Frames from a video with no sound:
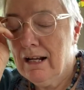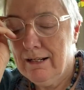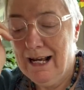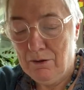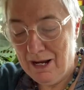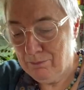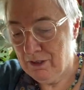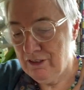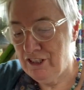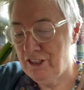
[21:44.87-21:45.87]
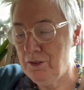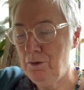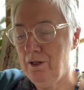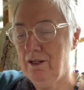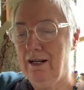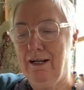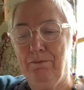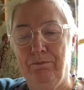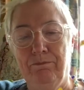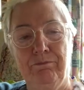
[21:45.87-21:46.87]
Now, I'm going to
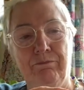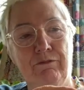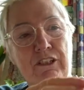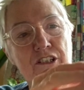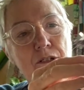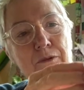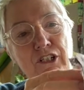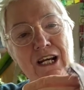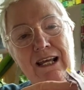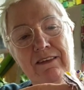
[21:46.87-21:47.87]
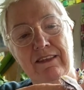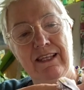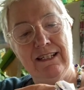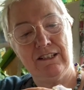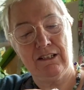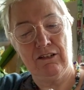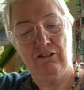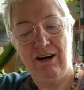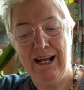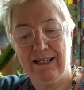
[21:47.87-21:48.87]
um, just double check that that's
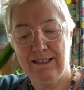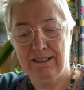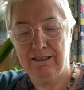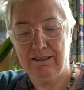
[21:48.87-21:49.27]
correct.